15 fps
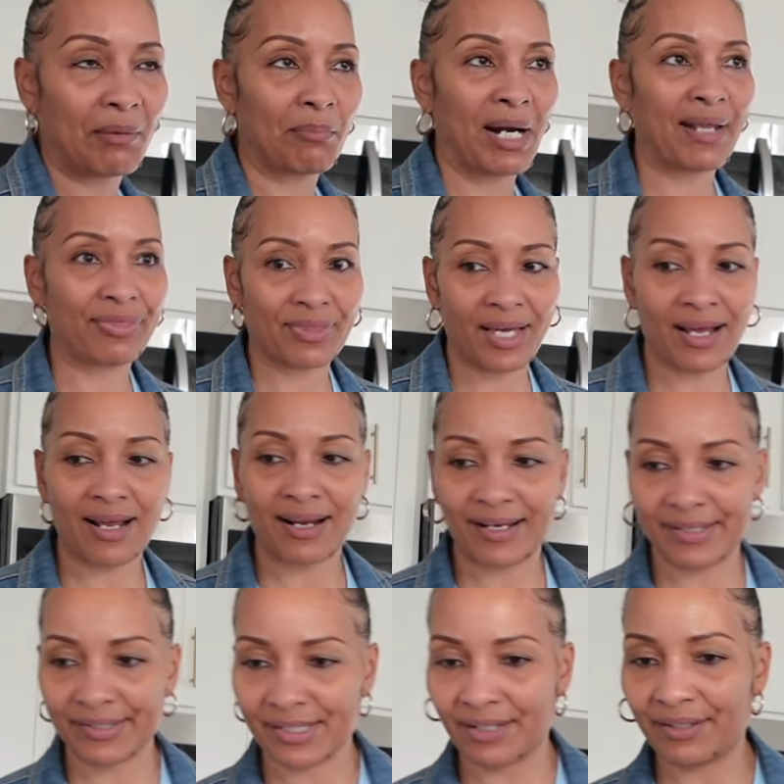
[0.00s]
and my
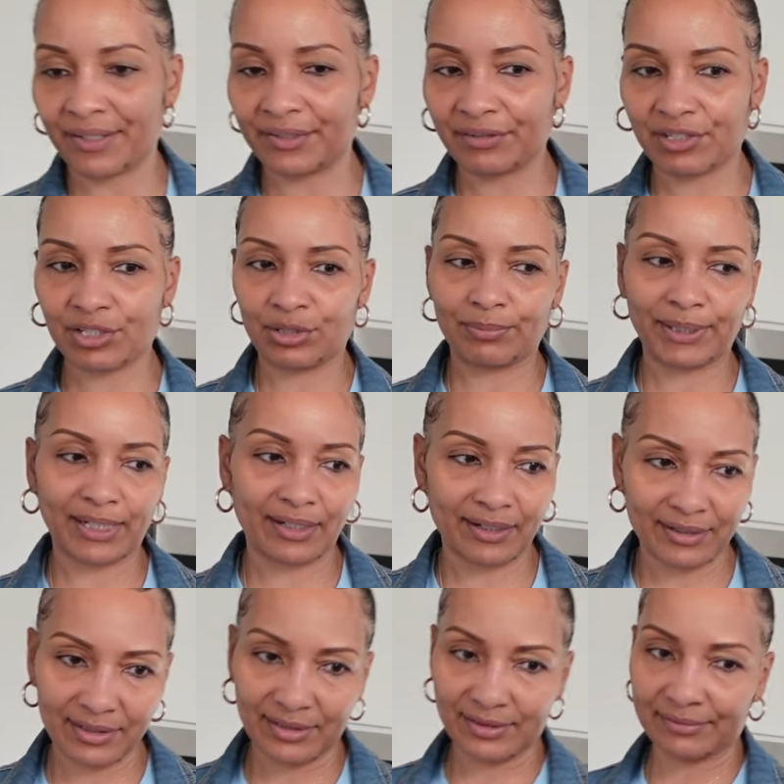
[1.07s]
thighs hurt so
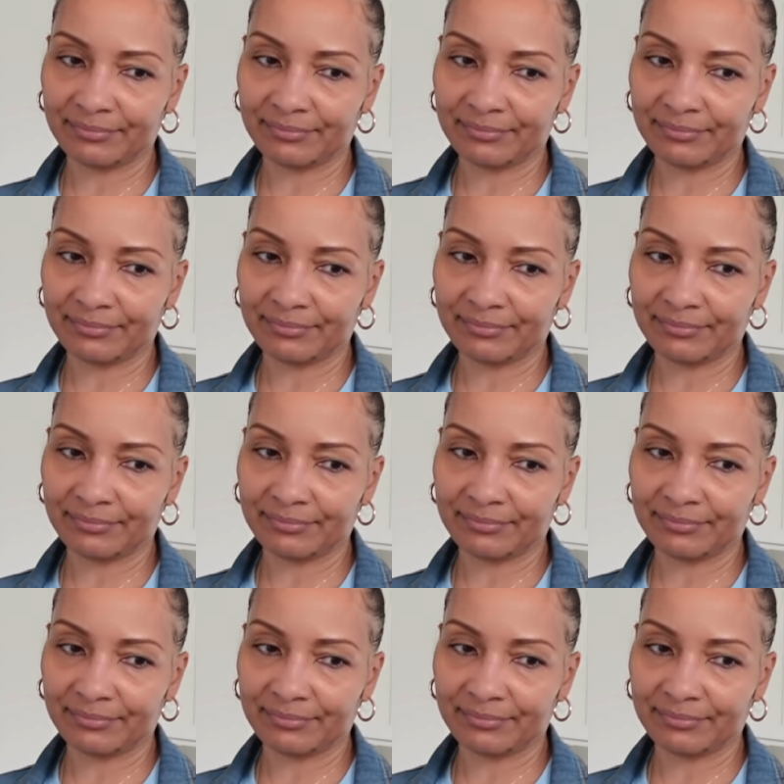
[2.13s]
bad.